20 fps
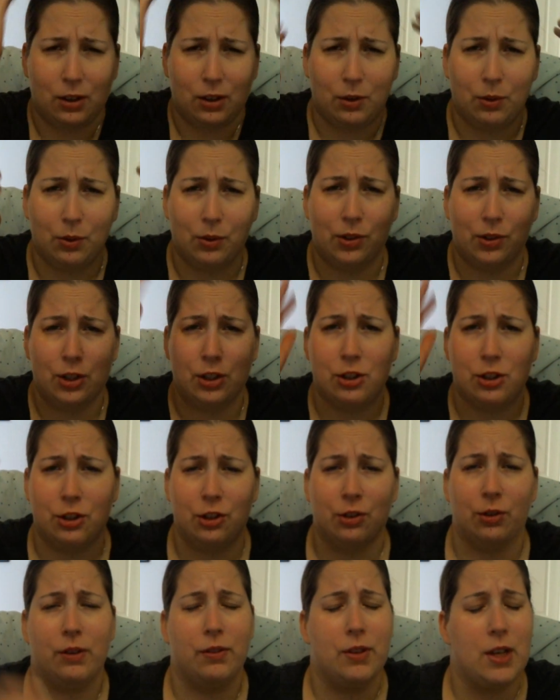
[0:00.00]
use to
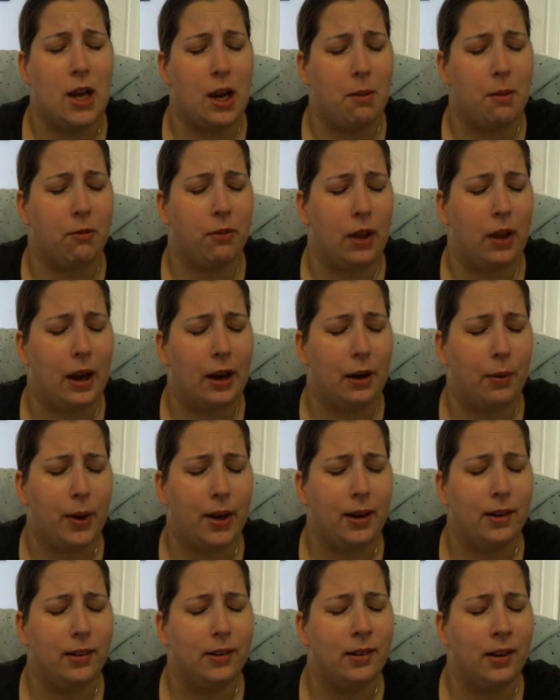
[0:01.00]
just sort of tame
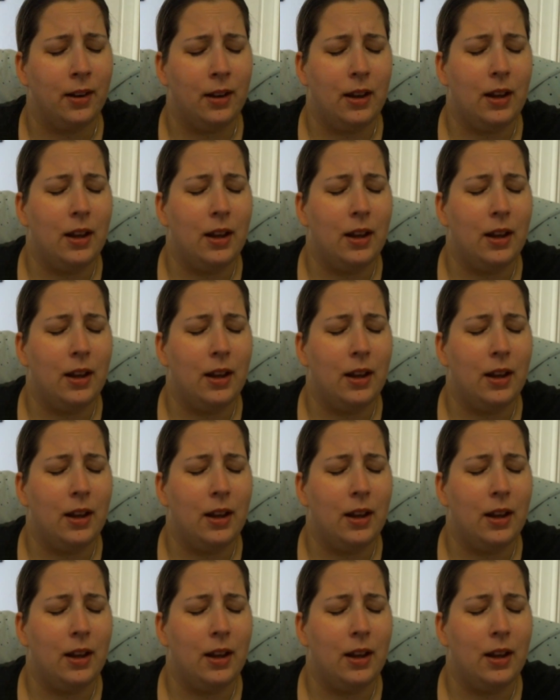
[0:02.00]
flyaways.